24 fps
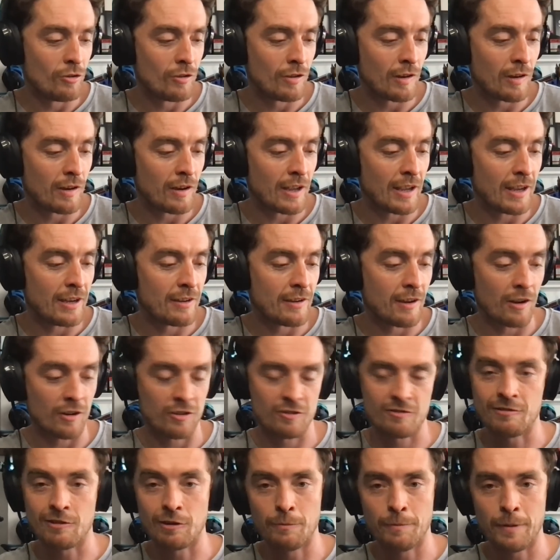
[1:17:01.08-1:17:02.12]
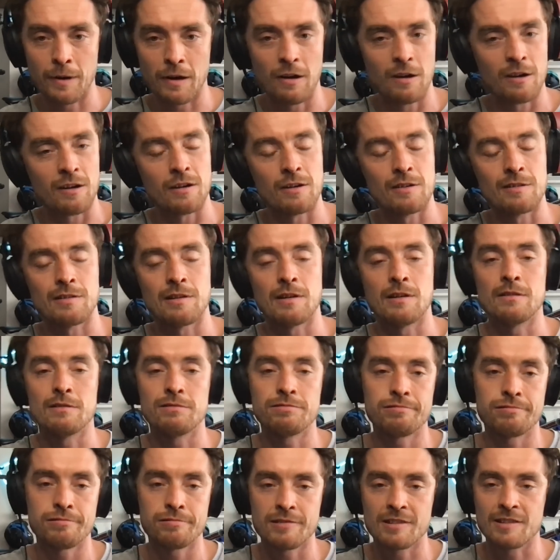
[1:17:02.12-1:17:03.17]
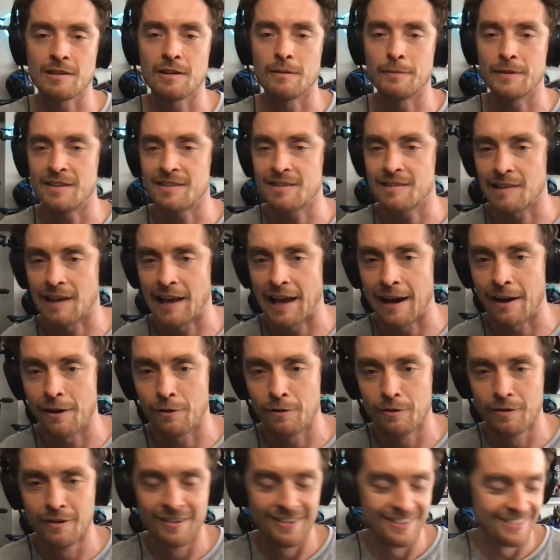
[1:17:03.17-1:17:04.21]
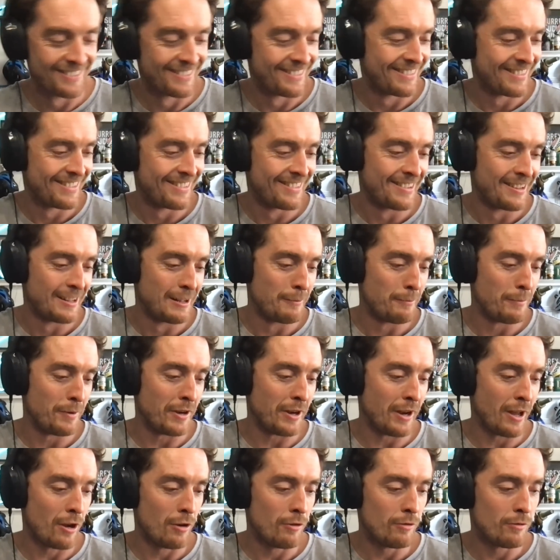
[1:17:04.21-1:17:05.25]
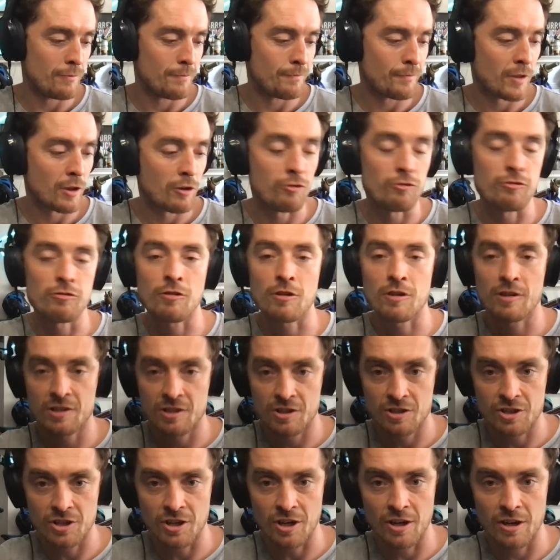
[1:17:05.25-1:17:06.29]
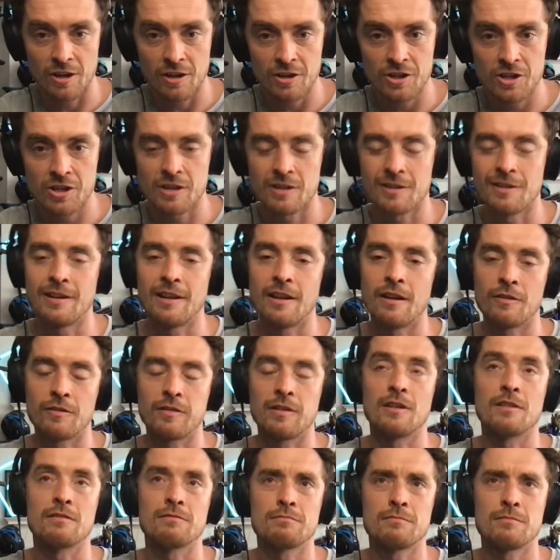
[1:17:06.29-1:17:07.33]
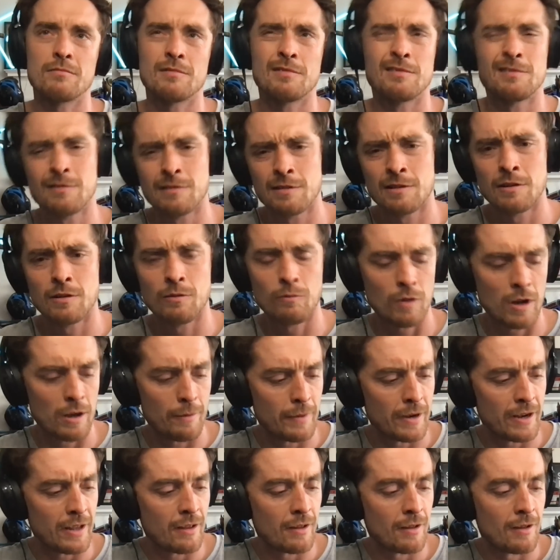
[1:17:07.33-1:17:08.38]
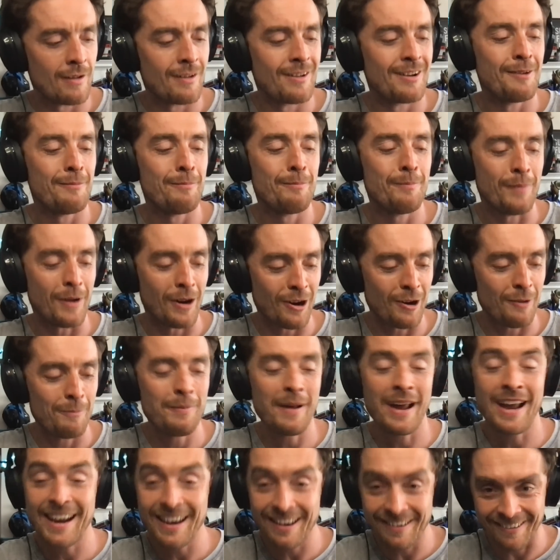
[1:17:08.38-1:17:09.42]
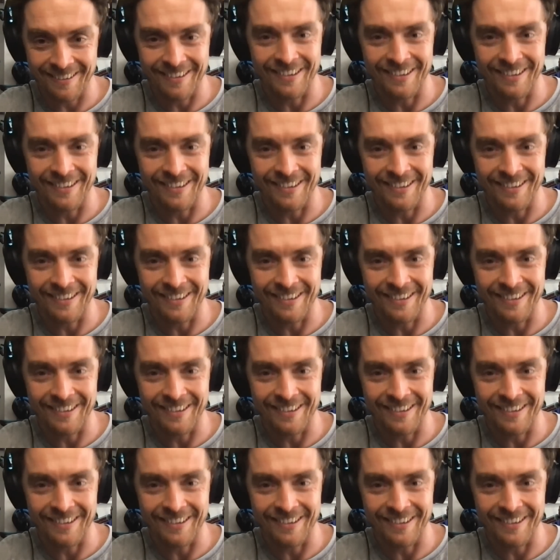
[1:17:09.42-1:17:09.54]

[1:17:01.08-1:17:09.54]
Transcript: Industrial Park. I was like, it's going to be Slough. But no, Christchurch. And then I was like, wait a minute. Barbados.